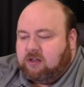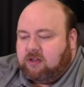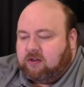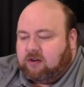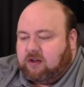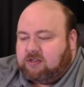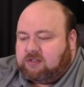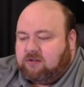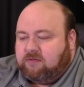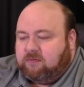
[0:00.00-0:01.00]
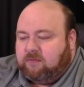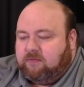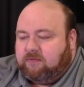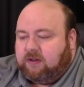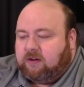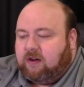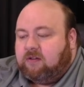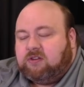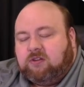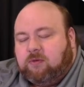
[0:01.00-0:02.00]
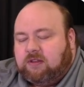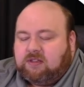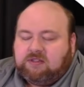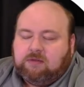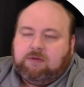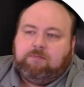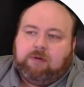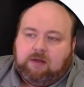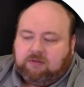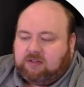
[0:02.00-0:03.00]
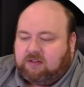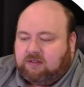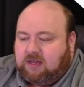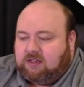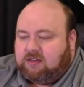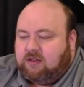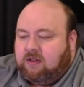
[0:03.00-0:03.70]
You can also figure out, do you want this to be publicly linked?